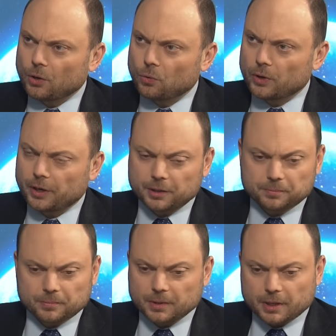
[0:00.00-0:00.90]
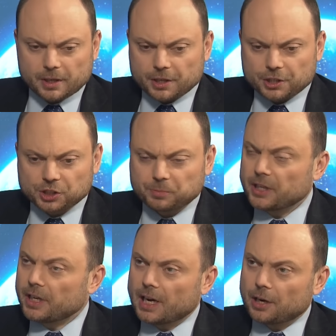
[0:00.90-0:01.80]
where
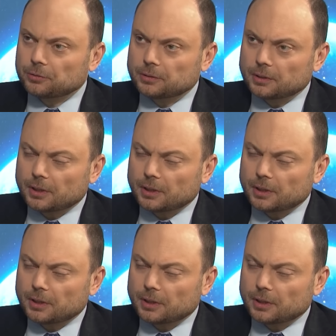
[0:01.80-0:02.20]
speaking out